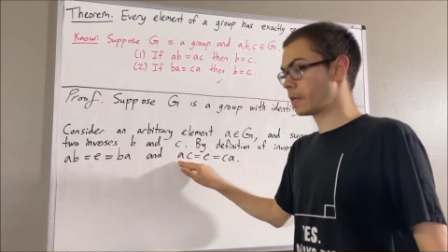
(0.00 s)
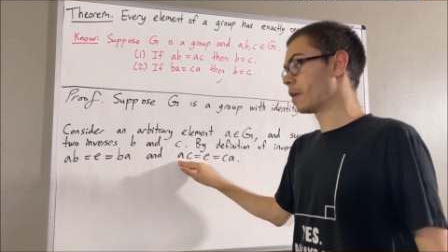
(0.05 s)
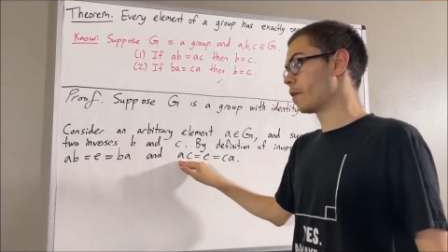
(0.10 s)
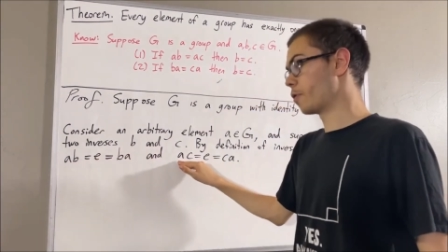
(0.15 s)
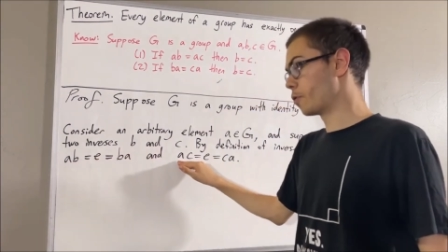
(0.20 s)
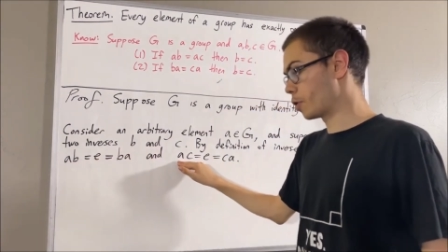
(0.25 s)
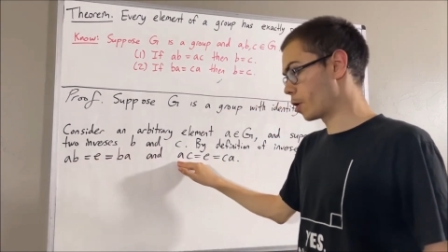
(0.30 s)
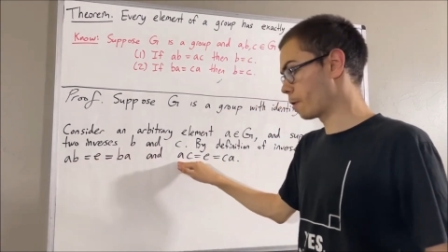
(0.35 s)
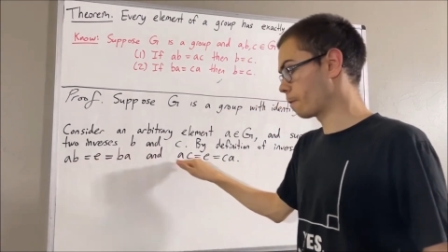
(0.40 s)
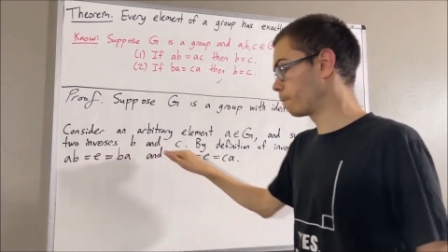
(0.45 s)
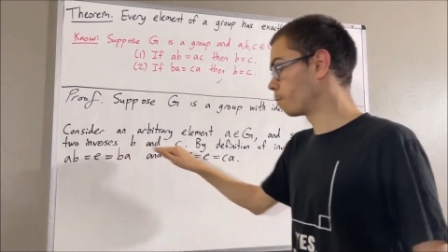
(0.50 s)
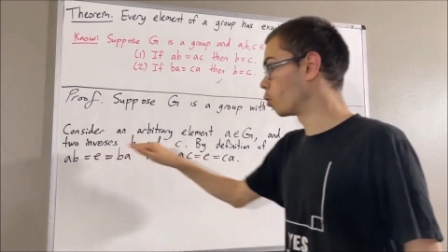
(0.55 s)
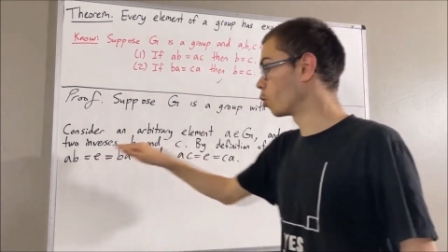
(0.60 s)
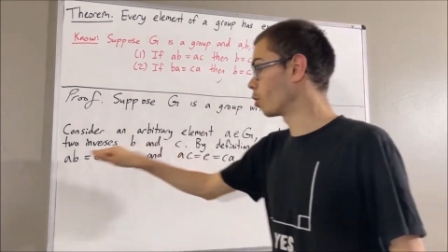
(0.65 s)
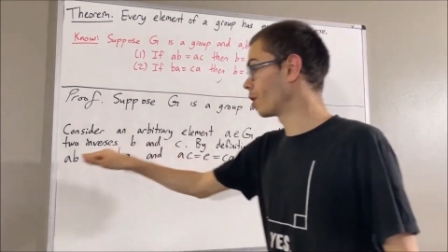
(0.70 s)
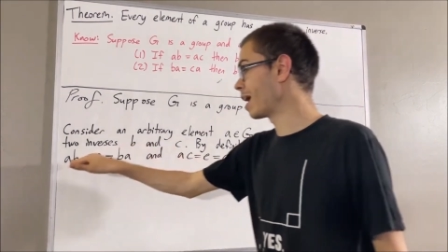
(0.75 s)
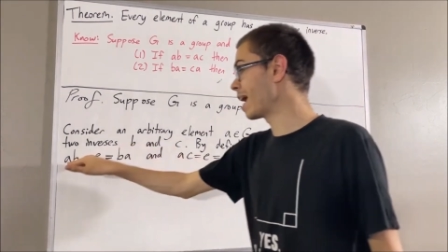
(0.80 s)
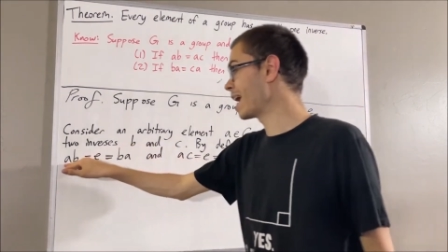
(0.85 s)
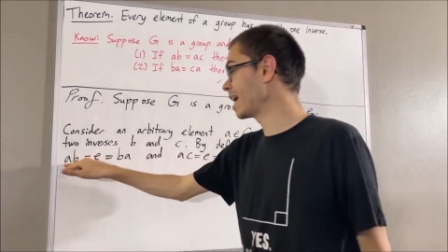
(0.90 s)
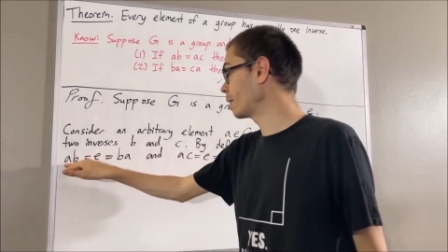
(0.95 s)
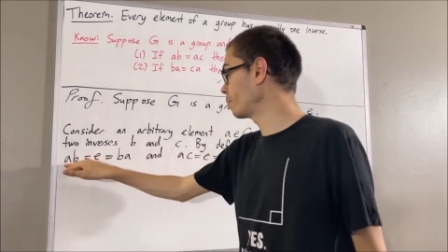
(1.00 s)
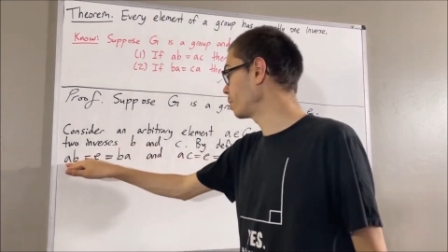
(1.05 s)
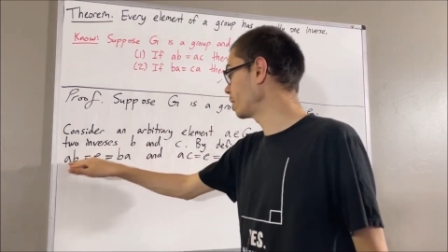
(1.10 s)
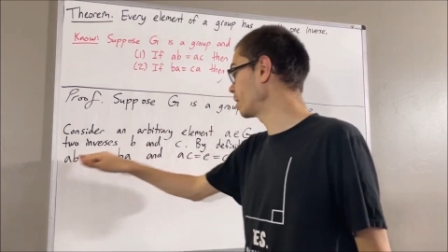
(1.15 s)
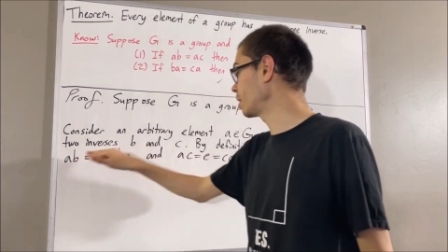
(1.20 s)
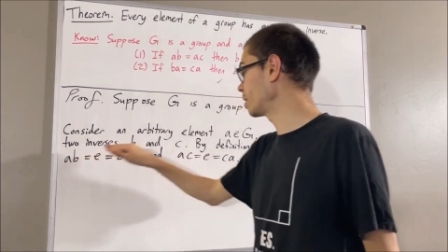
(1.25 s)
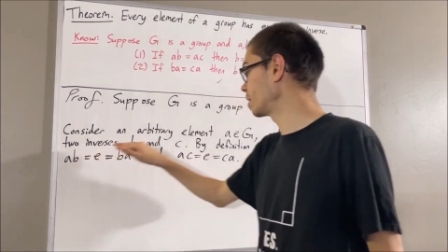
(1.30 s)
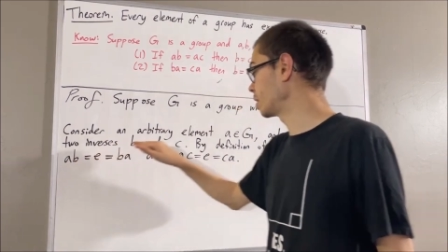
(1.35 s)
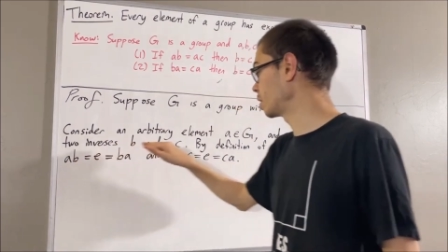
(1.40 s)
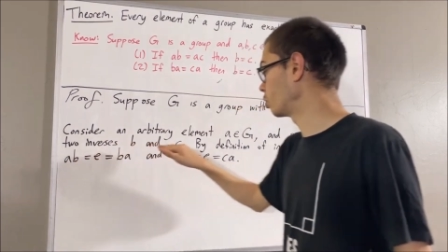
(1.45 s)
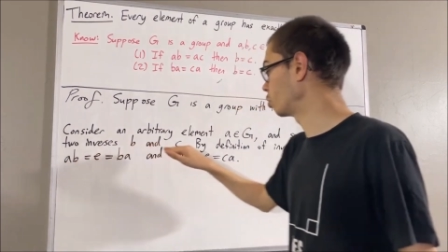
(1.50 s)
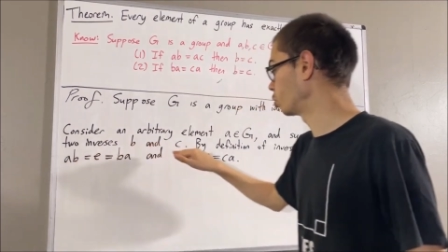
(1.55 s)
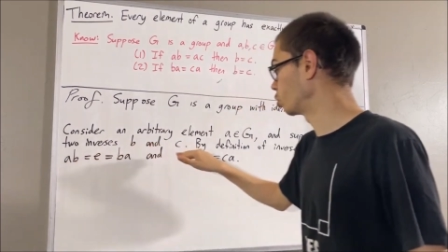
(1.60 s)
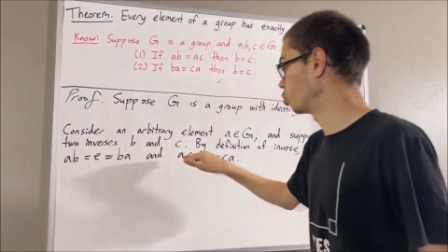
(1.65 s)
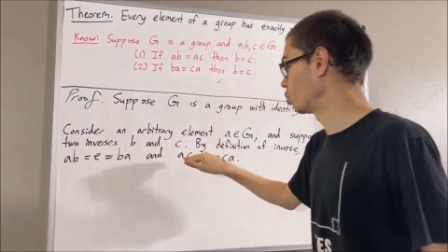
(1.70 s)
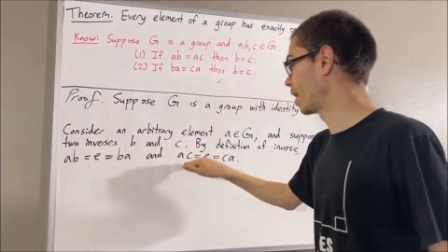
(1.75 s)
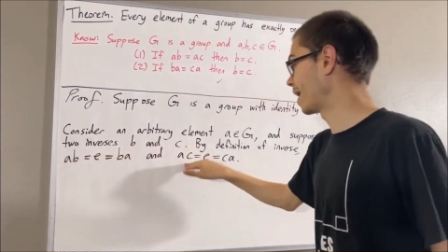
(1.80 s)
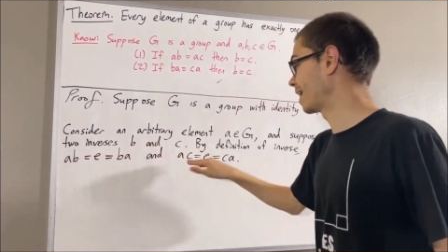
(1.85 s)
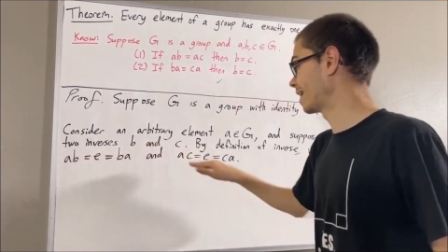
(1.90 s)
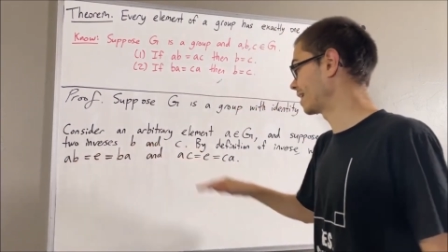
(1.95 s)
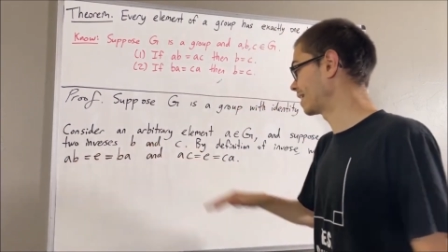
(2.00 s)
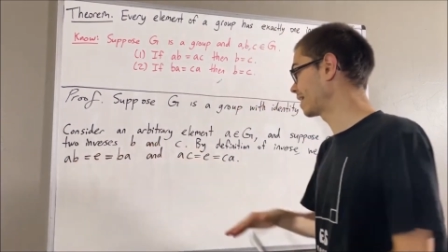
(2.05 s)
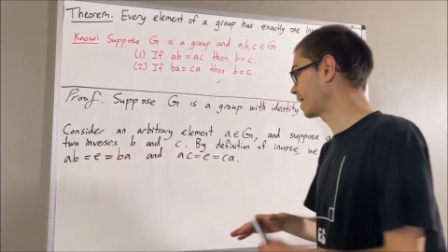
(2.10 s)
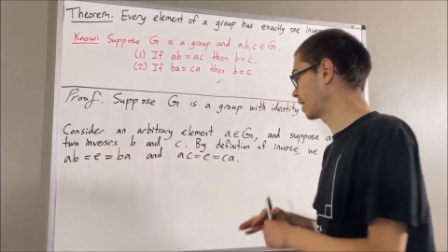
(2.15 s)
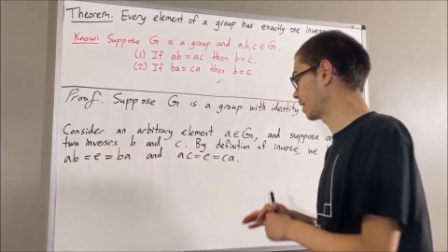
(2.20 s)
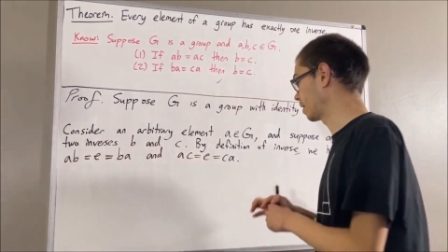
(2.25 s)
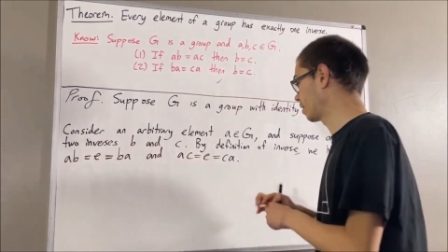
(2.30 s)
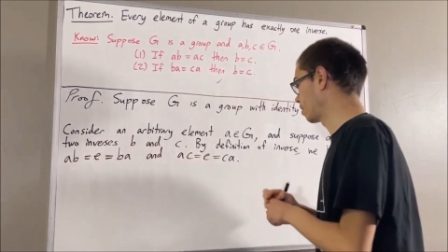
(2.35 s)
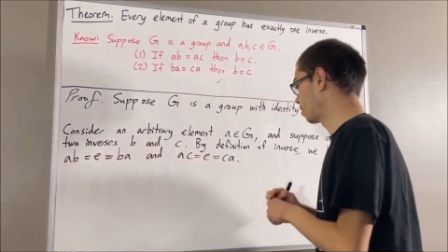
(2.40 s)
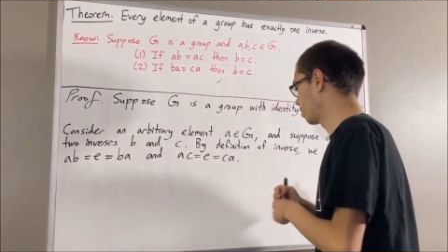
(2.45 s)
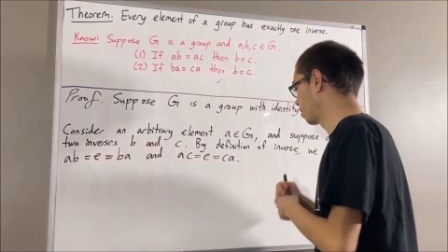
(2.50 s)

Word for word: Therefore, AB is equal to AC.